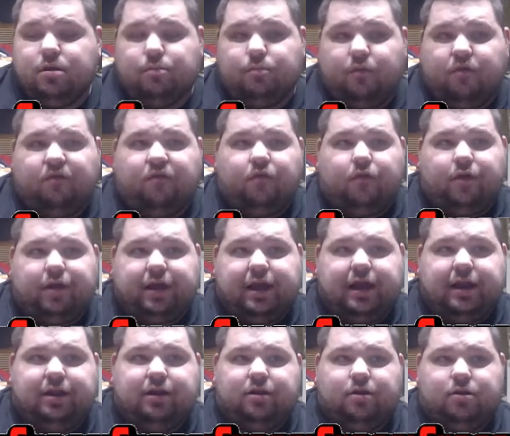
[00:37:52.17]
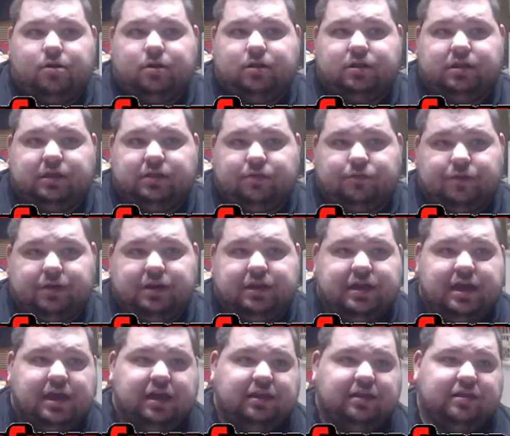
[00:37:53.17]
before I got it on the
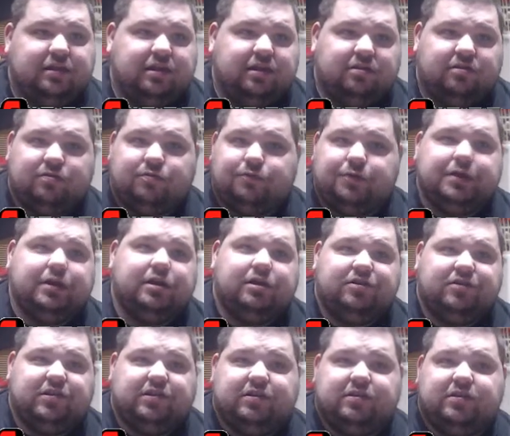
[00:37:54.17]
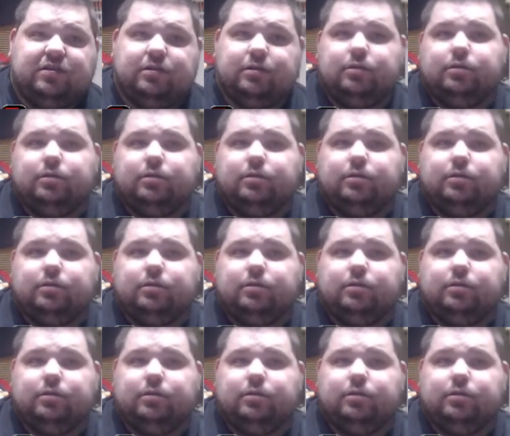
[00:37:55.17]
3DS, is 3 dungeons.